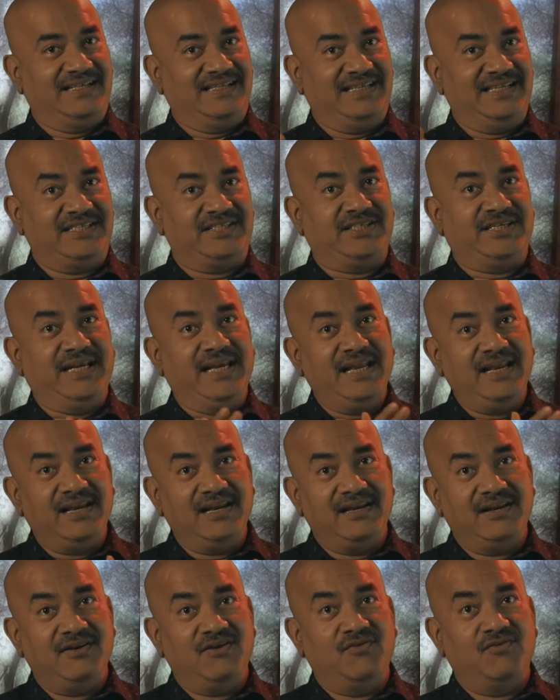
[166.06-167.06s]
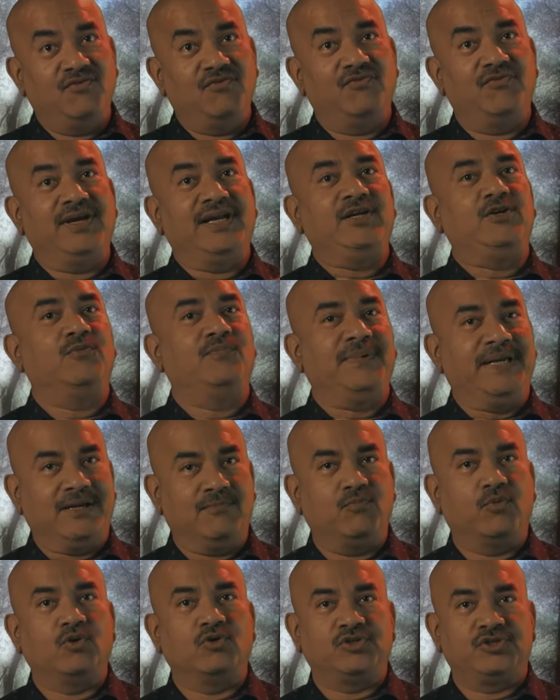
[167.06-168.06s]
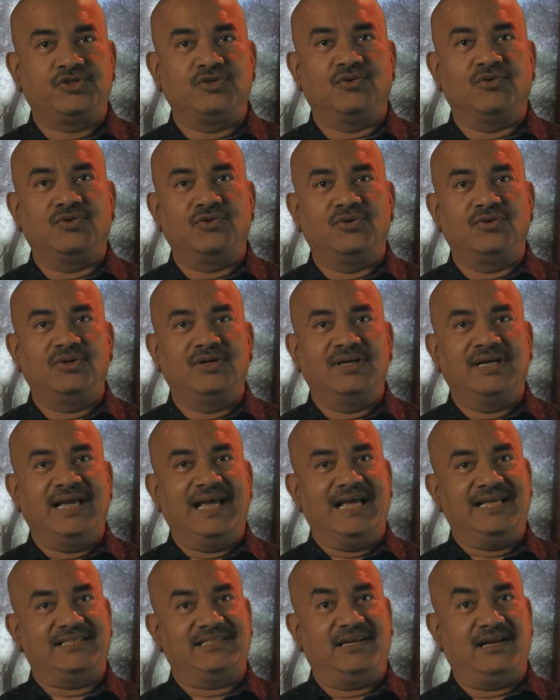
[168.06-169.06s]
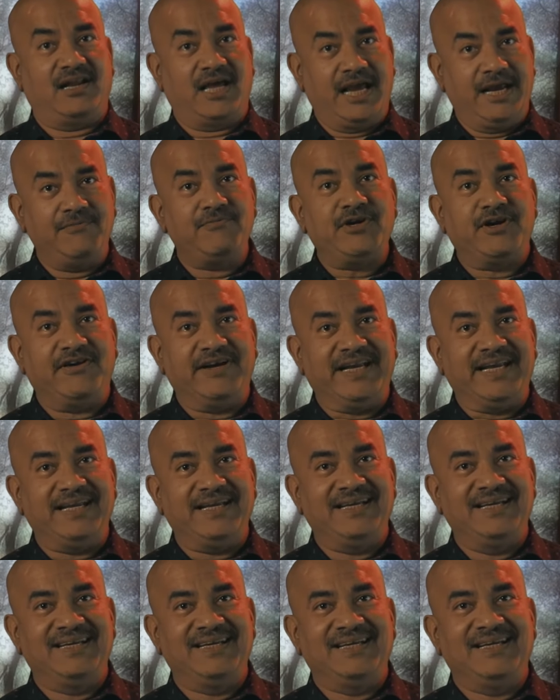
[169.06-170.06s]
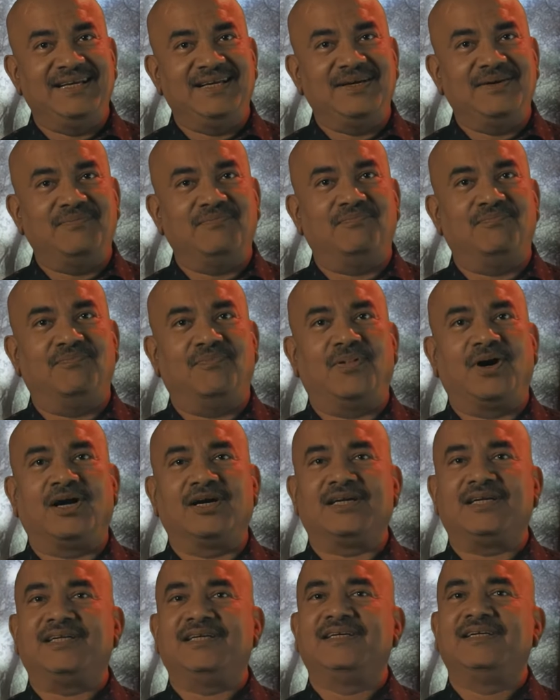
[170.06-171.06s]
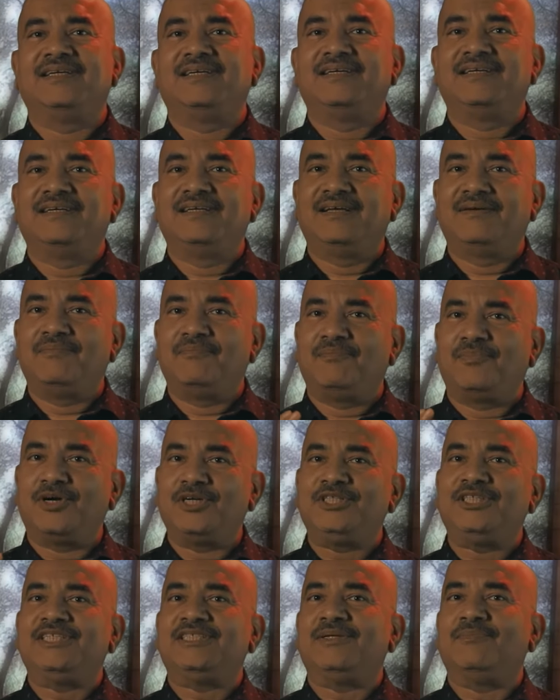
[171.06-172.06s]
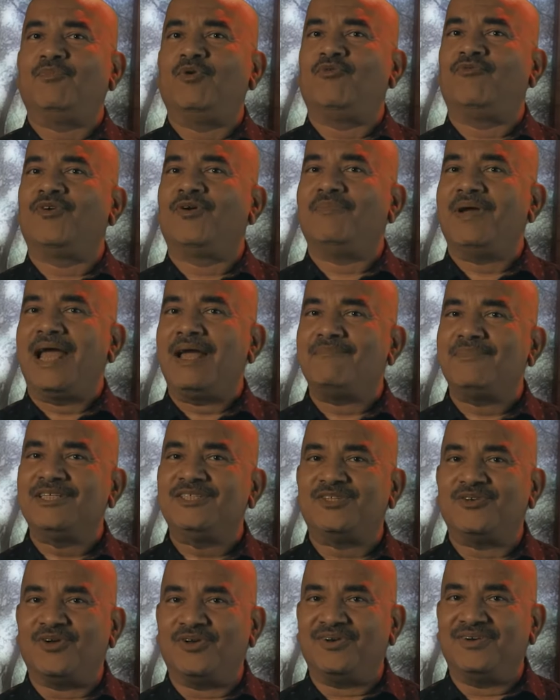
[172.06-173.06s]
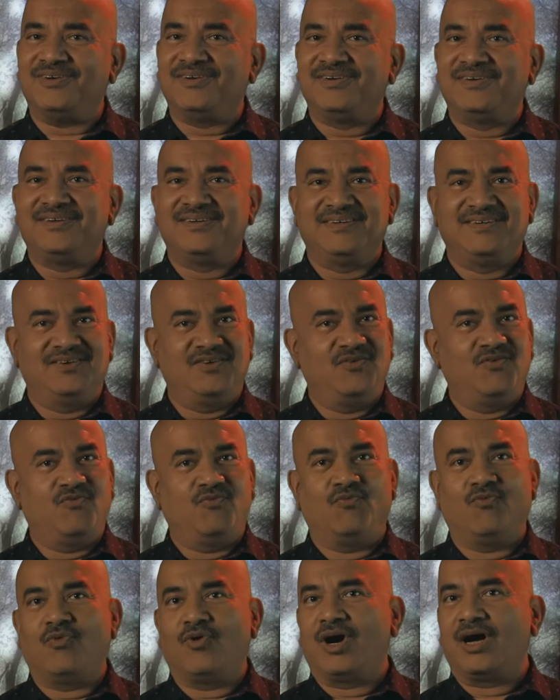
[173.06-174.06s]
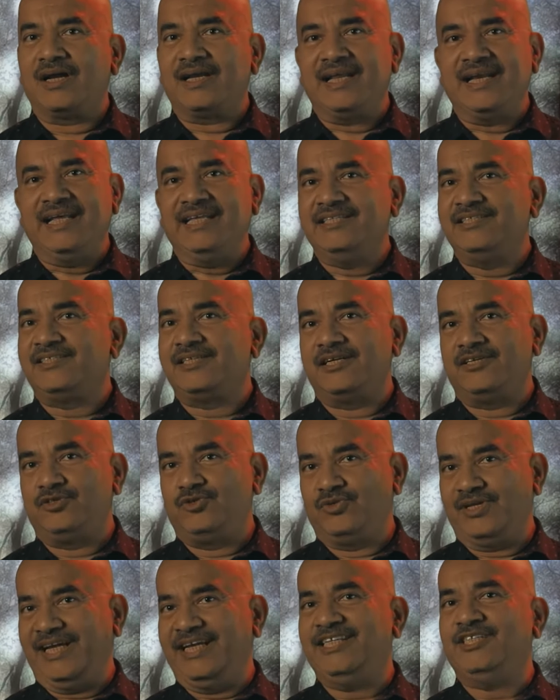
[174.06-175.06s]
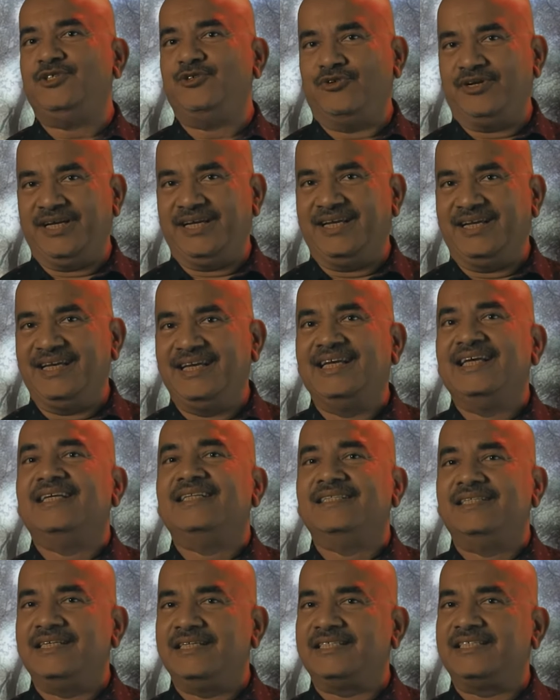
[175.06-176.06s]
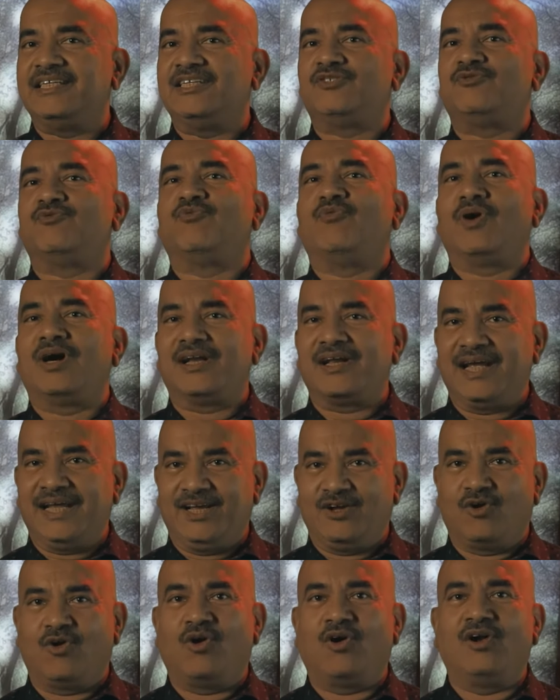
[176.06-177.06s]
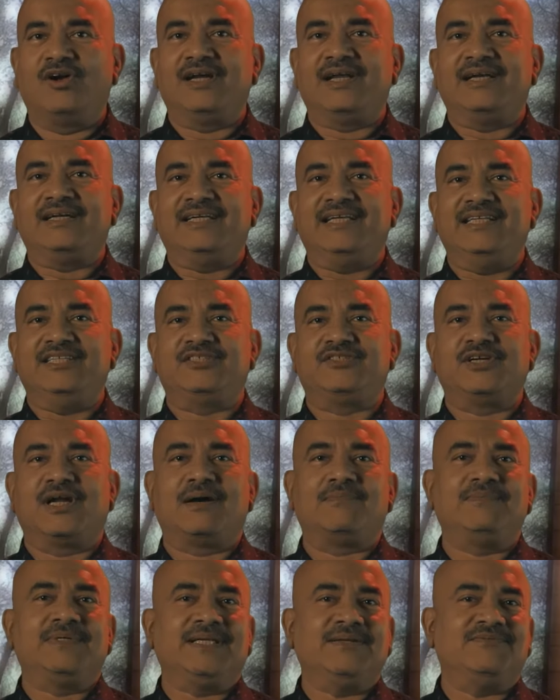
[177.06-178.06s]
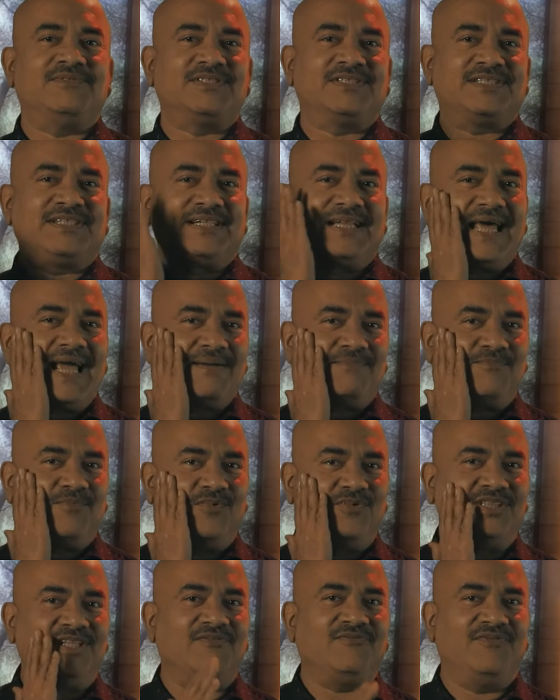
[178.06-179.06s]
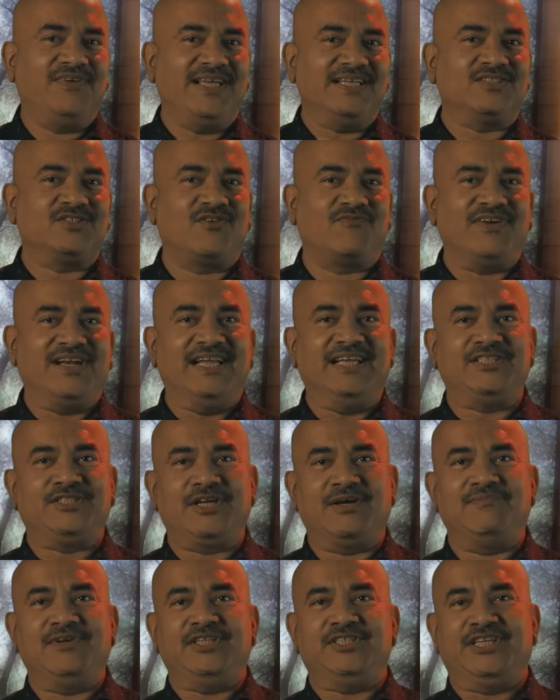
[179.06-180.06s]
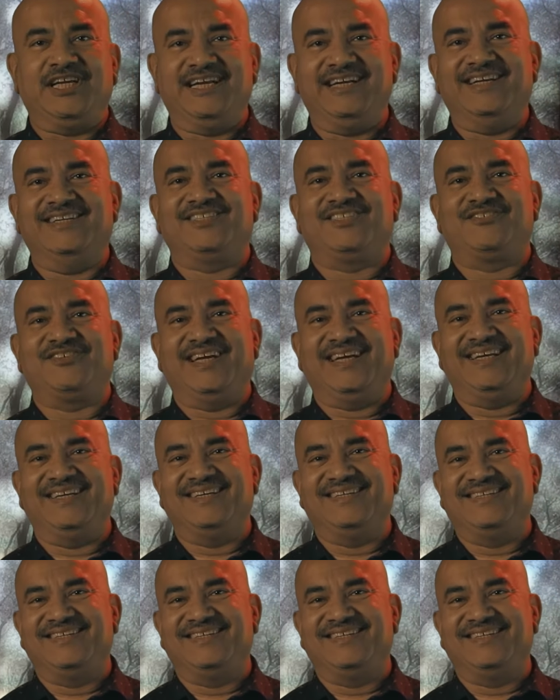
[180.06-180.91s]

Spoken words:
They still went to big bookstore as a library, but purchased the book from Amazon. What an insult to the injury. This is what I call a disruptive slap on the face of an established industry.